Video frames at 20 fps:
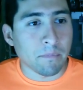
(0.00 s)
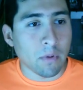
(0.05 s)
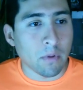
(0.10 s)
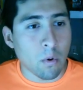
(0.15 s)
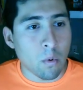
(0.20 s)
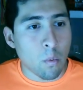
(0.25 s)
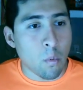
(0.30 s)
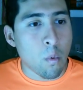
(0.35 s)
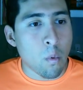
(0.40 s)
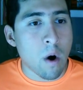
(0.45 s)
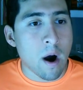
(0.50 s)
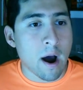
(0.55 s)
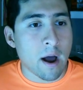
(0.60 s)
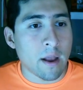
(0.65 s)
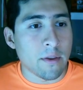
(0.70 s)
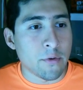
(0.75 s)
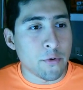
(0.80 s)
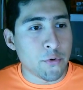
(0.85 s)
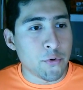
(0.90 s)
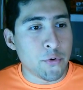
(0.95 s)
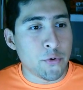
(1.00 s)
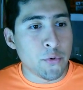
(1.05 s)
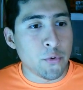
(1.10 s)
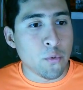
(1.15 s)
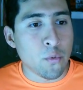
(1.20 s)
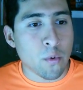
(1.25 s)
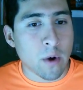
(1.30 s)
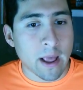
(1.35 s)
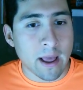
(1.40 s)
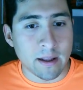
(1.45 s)
what you
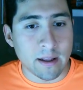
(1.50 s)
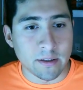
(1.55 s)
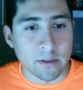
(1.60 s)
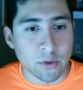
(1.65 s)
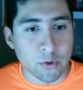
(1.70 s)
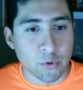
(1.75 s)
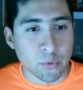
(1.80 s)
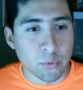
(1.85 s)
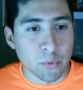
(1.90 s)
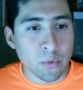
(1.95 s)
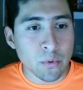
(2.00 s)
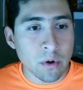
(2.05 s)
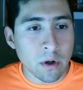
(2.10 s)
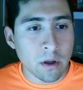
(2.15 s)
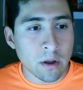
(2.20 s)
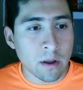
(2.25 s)
can do.